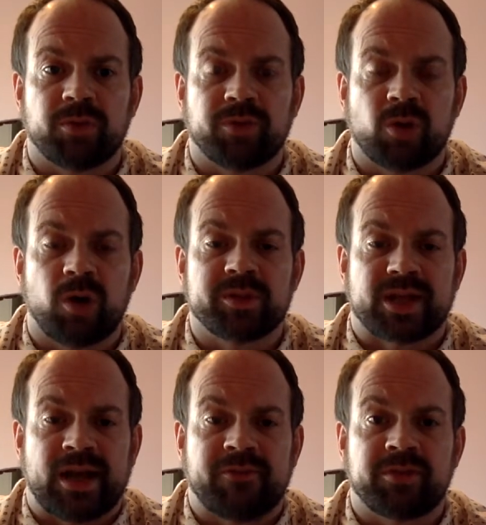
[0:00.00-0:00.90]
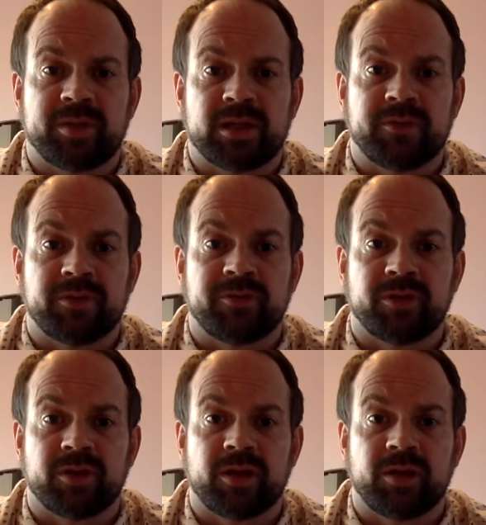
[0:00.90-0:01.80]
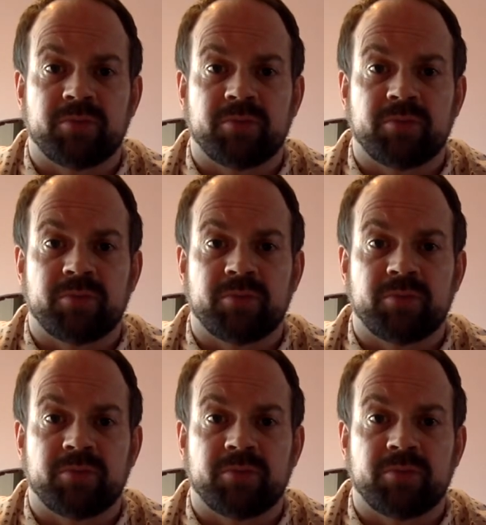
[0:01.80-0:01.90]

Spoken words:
of requirements that have to be delivered for the